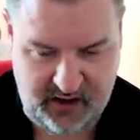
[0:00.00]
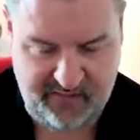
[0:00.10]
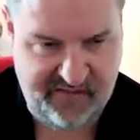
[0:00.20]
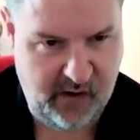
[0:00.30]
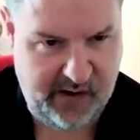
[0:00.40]

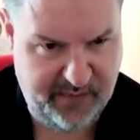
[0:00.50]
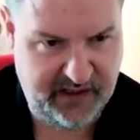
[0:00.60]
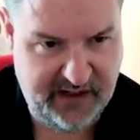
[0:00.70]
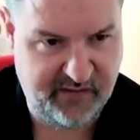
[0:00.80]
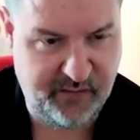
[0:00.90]
a very
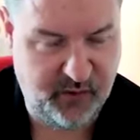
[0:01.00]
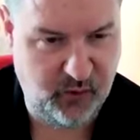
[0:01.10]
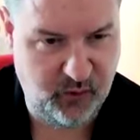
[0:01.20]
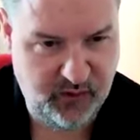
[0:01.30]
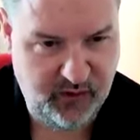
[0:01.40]

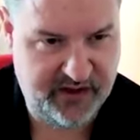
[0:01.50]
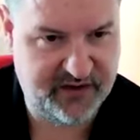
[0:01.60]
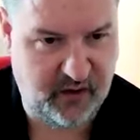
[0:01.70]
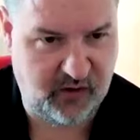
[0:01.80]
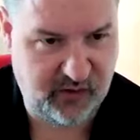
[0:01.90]
believable
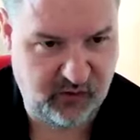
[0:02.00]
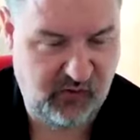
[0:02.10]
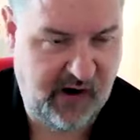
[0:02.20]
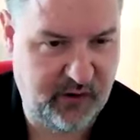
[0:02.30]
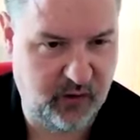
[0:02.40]
historical
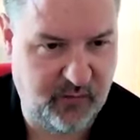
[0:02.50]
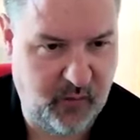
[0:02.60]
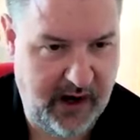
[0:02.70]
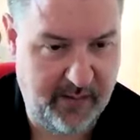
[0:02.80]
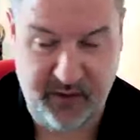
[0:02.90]
record of
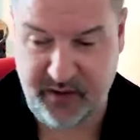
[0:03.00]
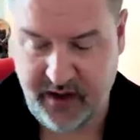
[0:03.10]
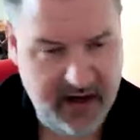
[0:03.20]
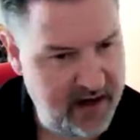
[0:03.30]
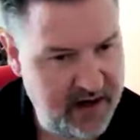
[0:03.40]
what happened.
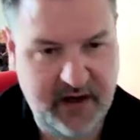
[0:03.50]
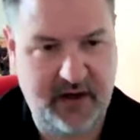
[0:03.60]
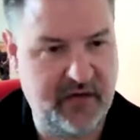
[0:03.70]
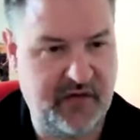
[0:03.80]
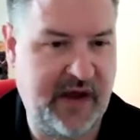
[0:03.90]

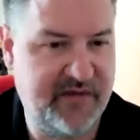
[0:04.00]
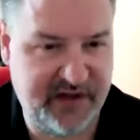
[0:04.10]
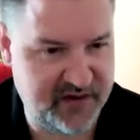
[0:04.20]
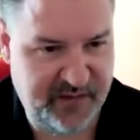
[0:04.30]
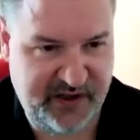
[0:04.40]
They've
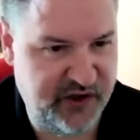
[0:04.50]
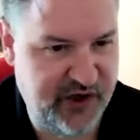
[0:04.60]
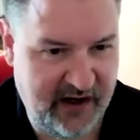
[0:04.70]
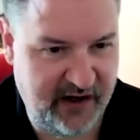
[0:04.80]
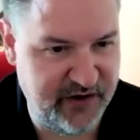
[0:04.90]
since been
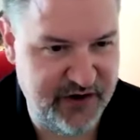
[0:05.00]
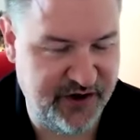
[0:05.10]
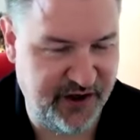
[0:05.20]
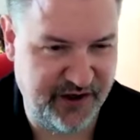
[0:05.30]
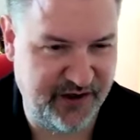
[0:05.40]

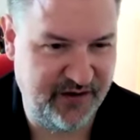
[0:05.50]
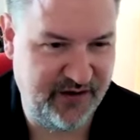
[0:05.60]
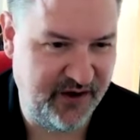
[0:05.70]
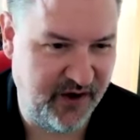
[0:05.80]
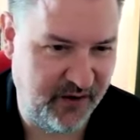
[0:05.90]
challenged and,
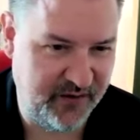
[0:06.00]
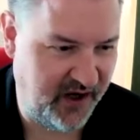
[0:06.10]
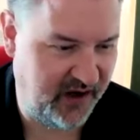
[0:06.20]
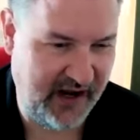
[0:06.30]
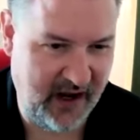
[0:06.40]
you know,
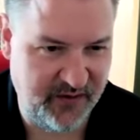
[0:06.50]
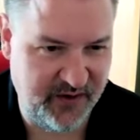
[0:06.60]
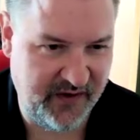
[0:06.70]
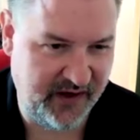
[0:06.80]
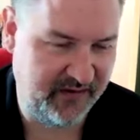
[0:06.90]
turned out
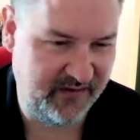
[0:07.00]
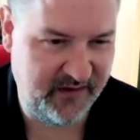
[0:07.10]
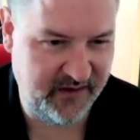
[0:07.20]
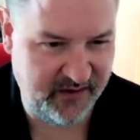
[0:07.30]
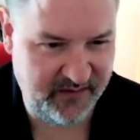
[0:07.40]
that they,
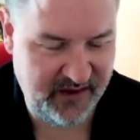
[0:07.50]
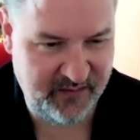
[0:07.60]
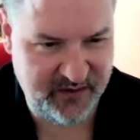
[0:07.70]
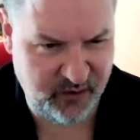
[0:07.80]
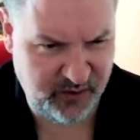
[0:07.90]
you know,
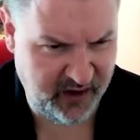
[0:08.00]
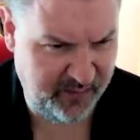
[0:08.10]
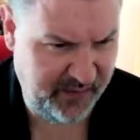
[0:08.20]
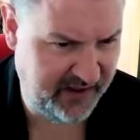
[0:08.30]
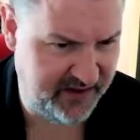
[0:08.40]
it was all kind
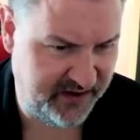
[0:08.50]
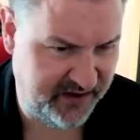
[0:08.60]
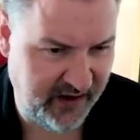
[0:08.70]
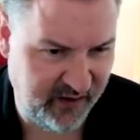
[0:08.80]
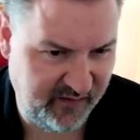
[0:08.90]
of pieced
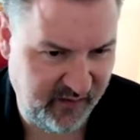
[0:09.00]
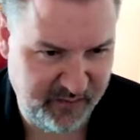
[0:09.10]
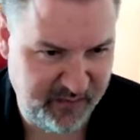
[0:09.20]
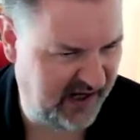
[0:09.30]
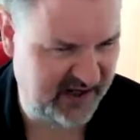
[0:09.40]
together
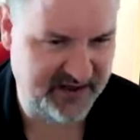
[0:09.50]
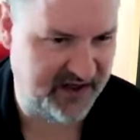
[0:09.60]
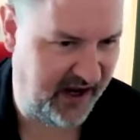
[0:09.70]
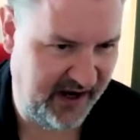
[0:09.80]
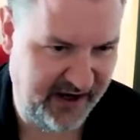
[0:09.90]
from
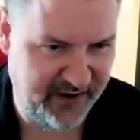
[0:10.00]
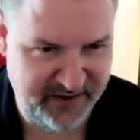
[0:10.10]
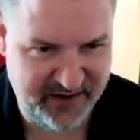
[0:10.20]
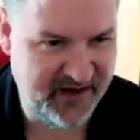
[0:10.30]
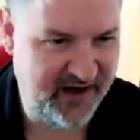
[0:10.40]
hearsay
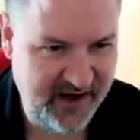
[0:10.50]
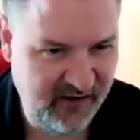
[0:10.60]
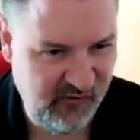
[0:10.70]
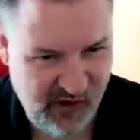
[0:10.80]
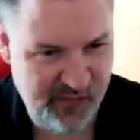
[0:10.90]
and
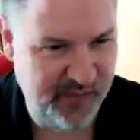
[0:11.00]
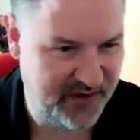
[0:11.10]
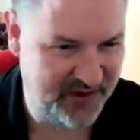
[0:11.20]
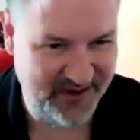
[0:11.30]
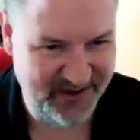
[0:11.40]

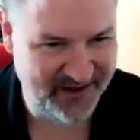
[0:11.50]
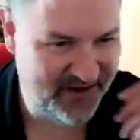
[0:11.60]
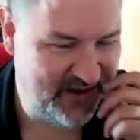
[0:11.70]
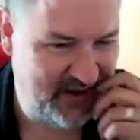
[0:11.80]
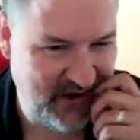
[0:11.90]
rumors
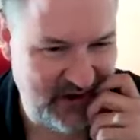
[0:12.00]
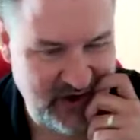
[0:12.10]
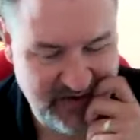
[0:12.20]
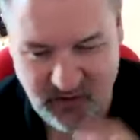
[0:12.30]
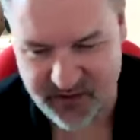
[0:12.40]
and you know and
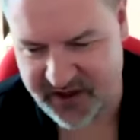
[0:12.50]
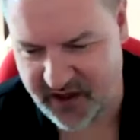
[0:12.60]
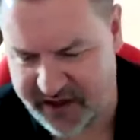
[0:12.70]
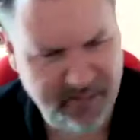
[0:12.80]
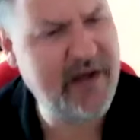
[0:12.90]
so forth. So
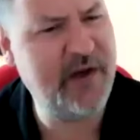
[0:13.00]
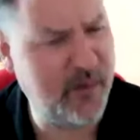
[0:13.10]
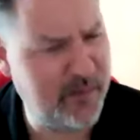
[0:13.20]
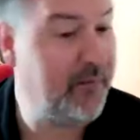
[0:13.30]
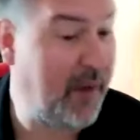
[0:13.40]
it can make
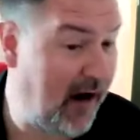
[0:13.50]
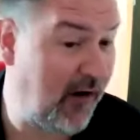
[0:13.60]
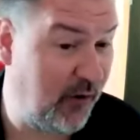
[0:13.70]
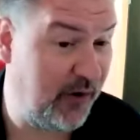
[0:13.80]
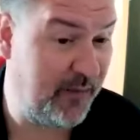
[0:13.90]
you a bit
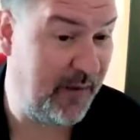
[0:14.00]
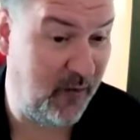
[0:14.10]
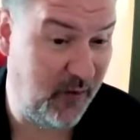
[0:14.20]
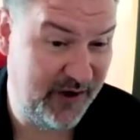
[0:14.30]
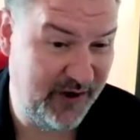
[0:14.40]
paranoid
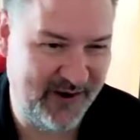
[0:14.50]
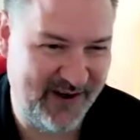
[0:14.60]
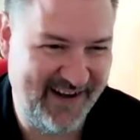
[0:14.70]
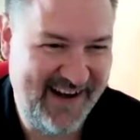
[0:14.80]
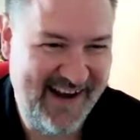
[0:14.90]
about what you can